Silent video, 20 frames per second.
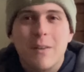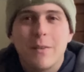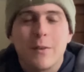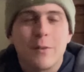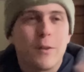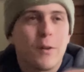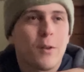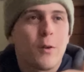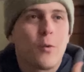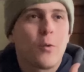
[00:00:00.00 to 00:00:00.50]
But
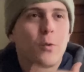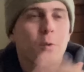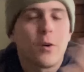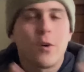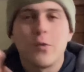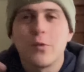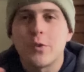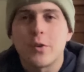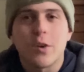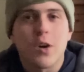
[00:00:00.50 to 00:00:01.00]
the whole
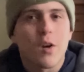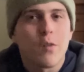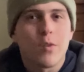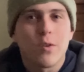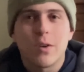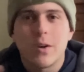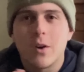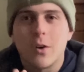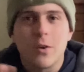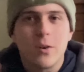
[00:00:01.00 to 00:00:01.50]

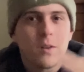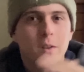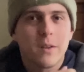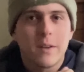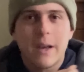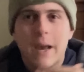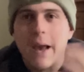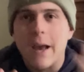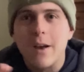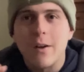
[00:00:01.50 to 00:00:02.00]
undercover like
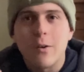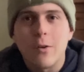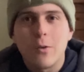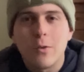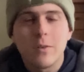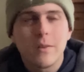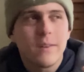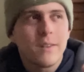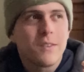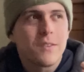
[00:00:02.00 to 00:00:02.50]

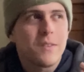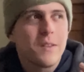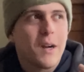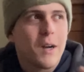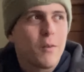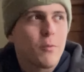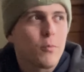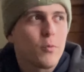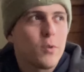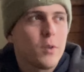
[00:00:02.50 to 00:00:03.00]
angle is
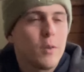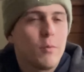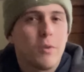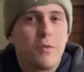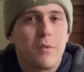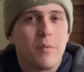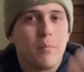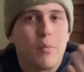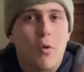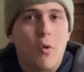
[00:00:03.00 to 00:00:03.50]
not really
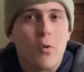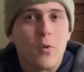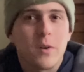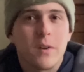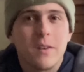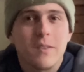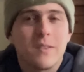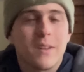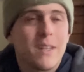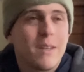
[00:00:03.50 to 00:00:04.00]
what's important.
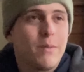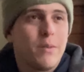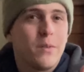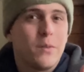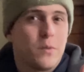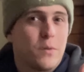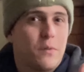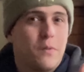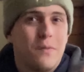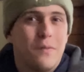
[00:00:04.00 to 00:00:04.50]
It's not even on
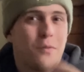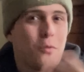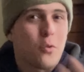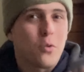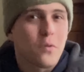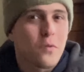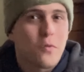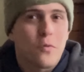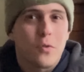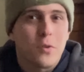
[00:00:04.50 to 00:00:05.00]
the
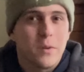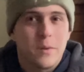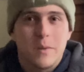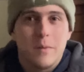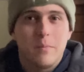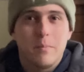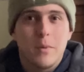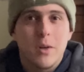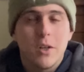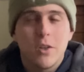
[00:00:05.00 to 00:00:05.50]
forefront
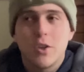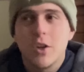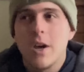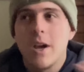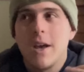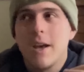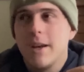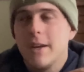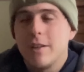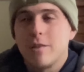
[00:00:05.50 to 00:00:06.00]
that much.
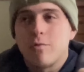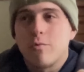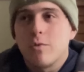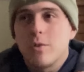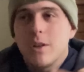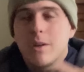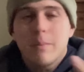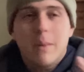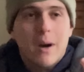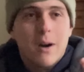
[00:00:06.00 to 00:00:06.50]
It's
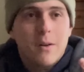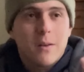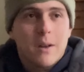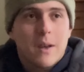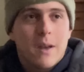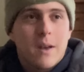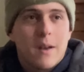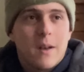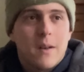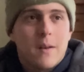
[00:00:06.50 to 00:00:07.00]
really about
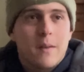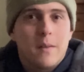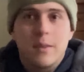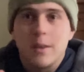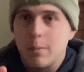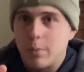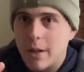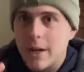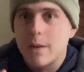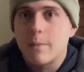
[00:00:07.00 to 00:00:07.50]
the
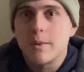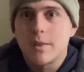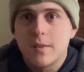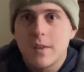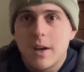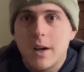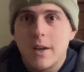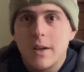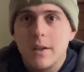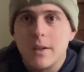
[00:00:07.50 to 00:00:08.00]
Black
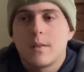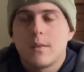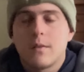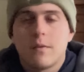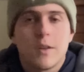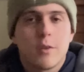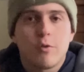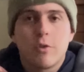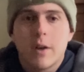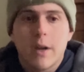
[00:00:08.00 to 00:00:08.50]
Messiah,
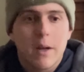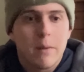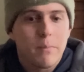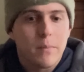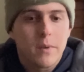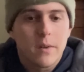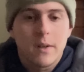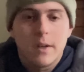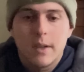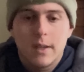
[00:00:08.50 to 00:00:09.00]
Frederick
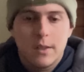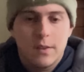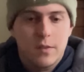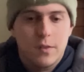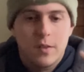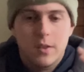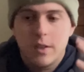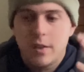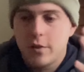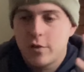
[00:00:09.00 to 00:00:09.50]
Hampton, and
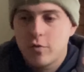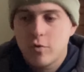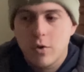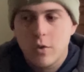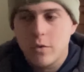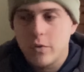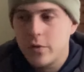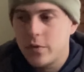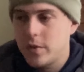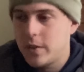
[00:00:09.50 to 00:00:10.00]
seeing the
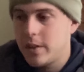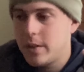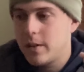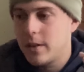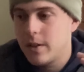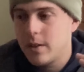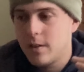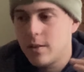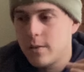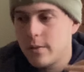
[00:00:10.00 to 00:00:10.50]
struggles, seeing
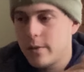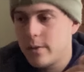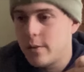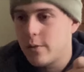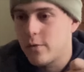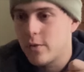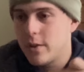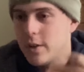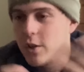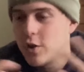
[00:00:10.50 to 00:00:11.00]
like the
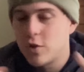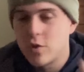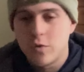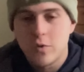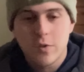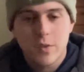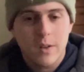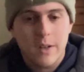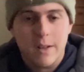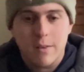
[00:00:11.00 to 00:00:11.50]
different
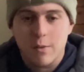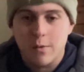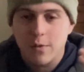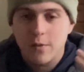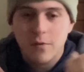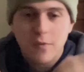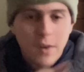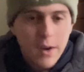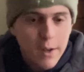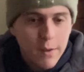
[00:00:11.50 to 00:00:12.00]
issues they have to
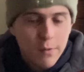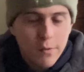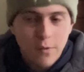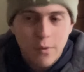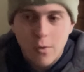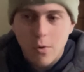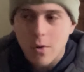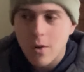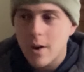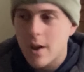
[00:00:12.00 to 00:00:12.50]
fight
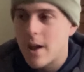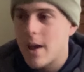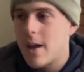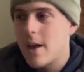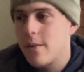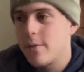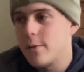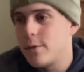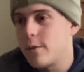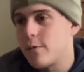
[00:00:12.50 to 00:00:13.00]
for,
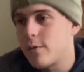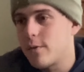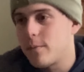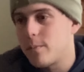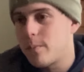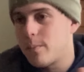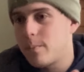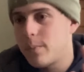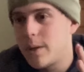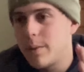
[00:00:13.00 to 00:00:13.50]
the different
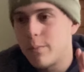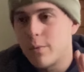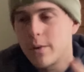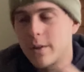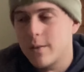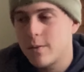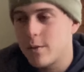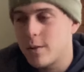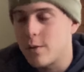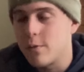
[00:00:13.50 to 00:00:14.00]
people they
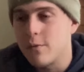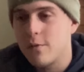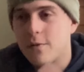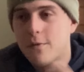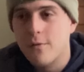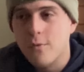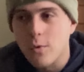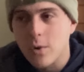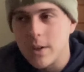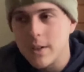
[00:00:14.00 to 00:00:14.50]
have to
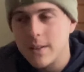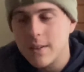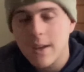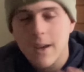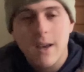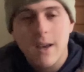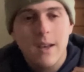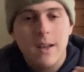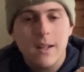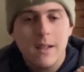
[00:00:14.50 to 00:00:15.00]
confront.
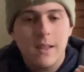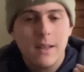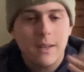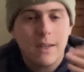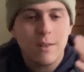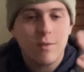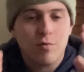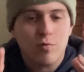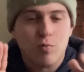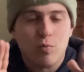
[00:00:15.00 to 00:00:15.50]
Like,
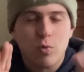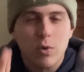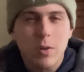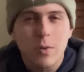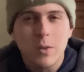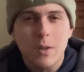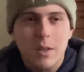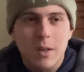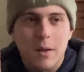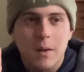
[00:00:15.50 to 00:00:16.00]
it's
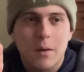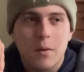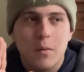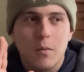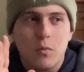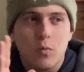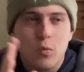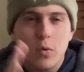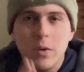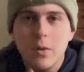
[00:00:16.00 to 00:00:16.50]

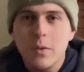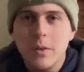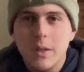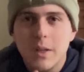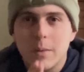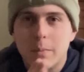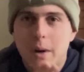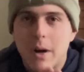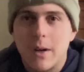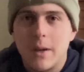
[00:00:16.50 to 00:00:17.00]
really
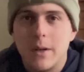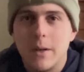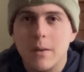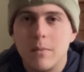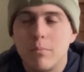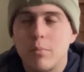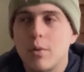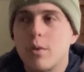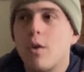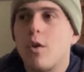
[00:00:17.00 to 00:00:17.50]
about him,
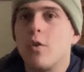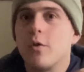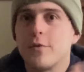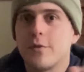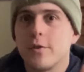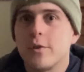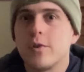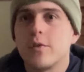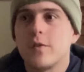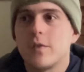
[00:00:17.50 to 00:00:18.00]
but
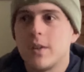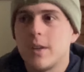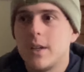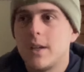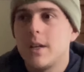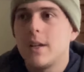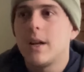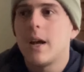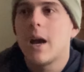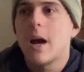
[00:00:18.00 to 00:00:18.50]
also
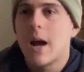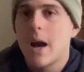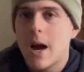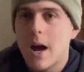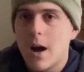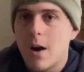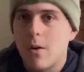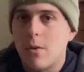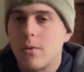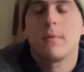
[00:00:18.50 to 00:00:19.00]
seeing
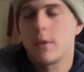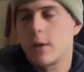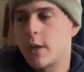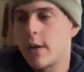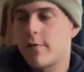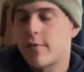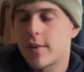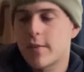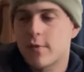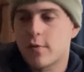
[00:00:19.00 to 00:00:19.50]
how
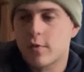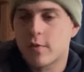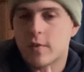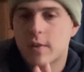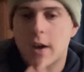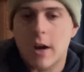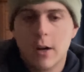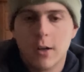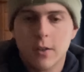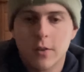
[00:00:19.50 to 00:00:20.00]
Lakeith Stanfield's
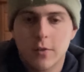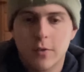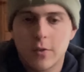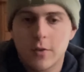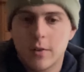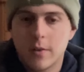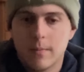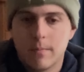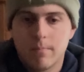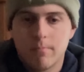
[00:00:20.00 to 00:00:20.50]

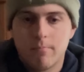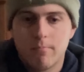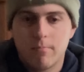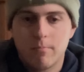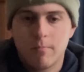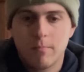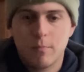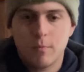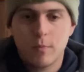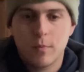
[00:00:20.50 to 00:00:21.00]
character
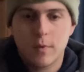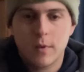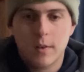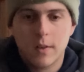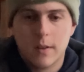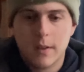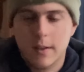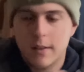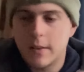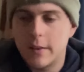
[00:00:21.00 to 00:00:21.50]

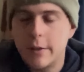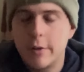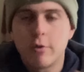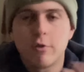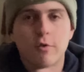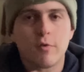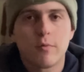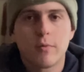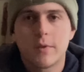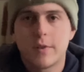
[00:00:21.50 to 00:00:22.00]
like
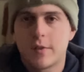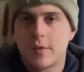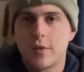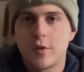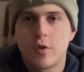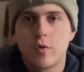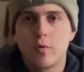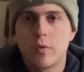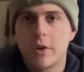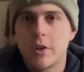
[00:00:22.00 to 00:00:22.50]
deals with the
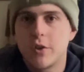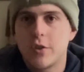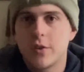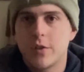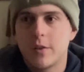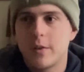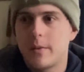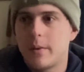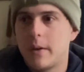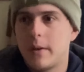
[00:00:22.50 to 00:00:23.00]
situation.
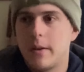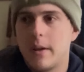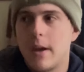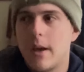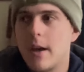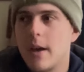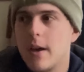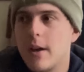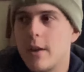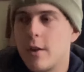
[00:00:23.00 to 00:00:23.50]
And then,
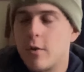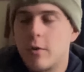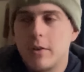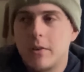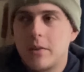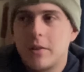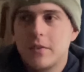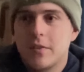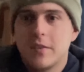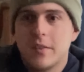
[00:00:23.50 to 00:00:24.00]
you know,
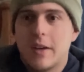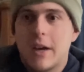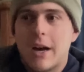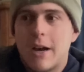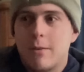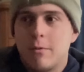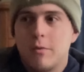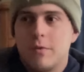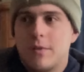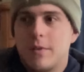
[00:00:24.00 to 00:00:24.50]
this is a guy
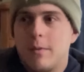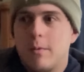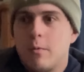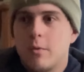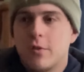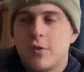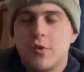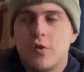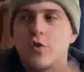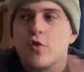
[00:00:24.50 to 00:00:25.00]
who
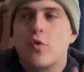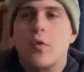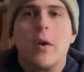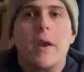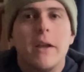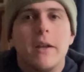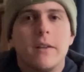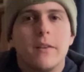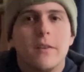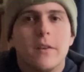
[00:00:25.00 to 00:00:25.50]
wasn't
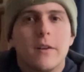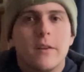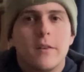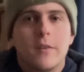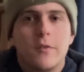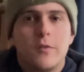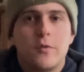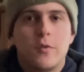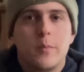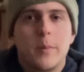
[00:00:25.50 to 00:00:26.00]
trained
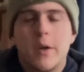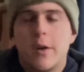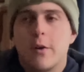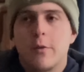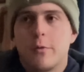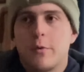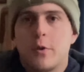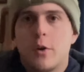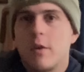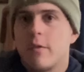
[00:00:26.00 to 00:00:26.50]
to be an
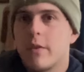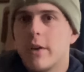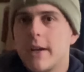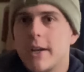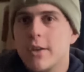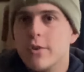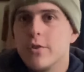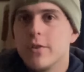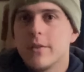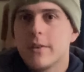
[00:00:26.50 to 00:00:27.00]
undercover
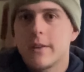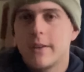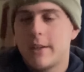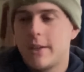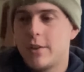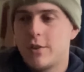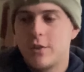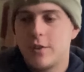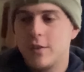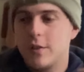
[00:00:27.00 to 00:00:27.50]
agent. Like,
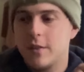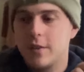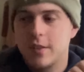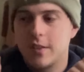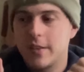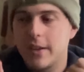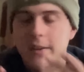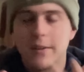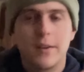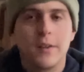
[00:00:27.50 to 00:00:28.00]
he's just
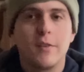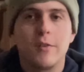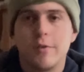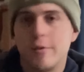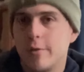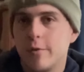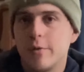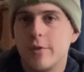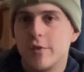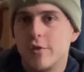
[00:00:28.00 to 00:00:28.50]
sent to
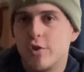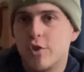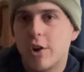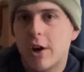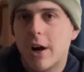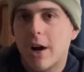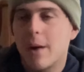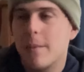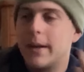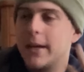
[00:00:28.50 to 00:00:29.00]
do this
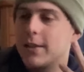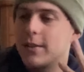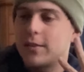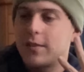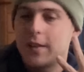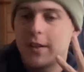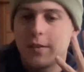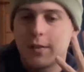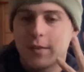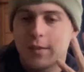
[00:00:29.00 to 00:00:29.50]
job. Man,
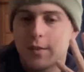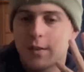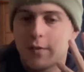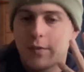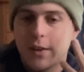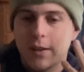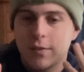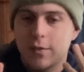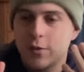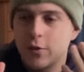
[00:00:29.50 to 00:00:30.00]
seeing the stuff he
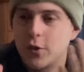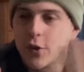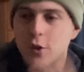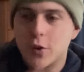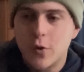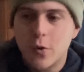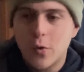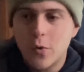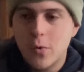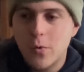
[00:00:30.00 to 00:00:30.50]
has to
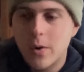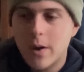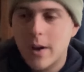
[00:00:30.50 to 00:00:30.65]
do